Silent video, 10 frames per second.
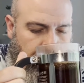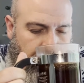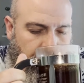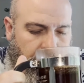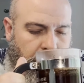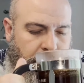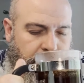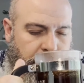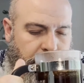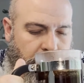you know,
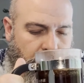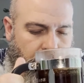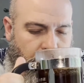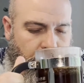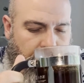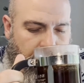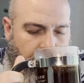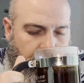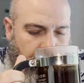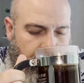Hershey's cocoa
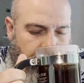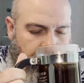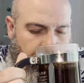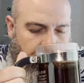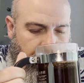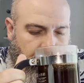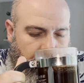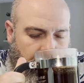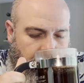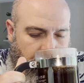powder for
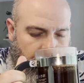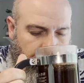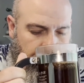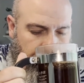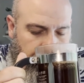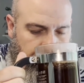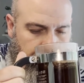hot chocolate.